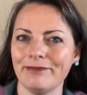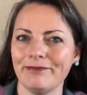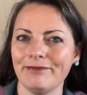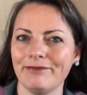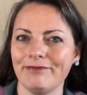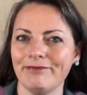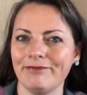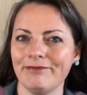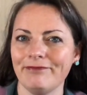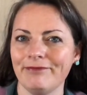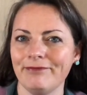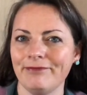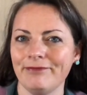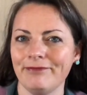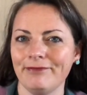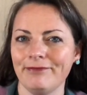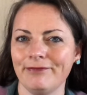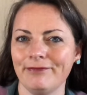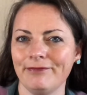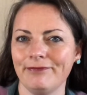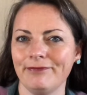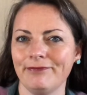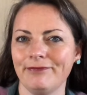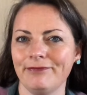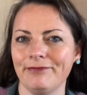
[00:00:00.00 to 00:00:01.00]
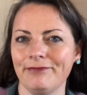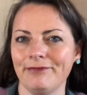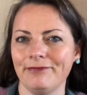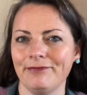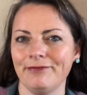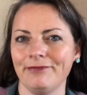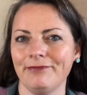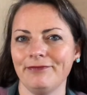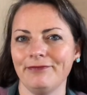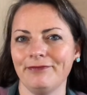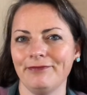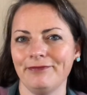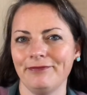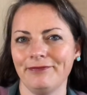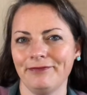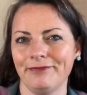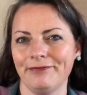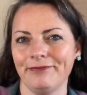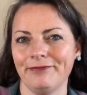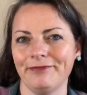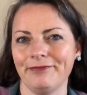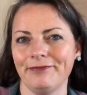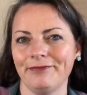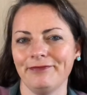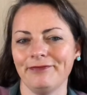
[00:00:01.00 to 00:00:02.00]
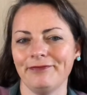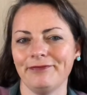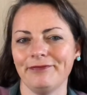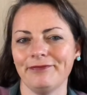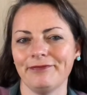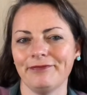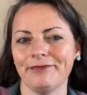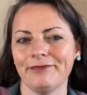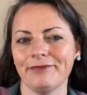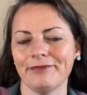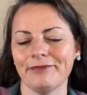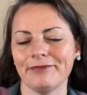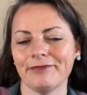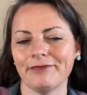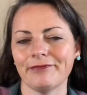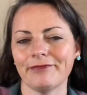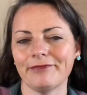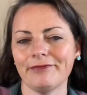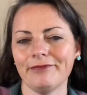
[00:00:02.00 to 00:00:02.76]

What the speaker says: [no speech]